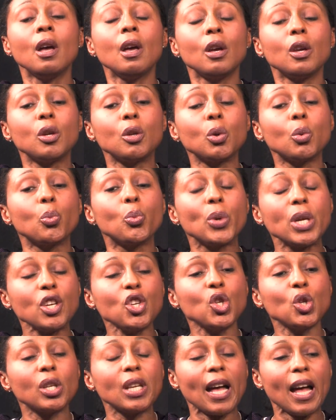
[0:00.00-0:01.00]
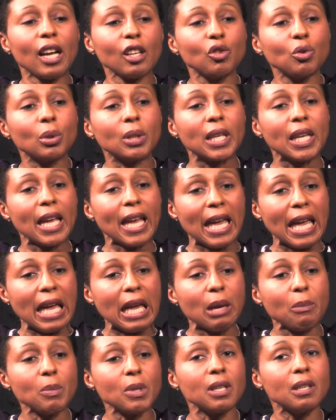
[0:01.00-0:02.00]
we should actually
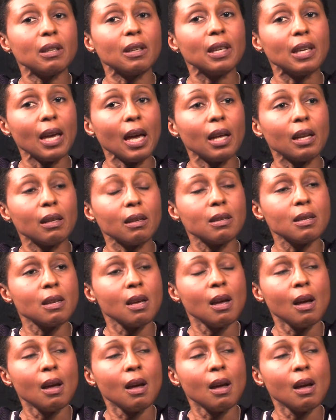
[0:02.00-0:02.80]
aim to get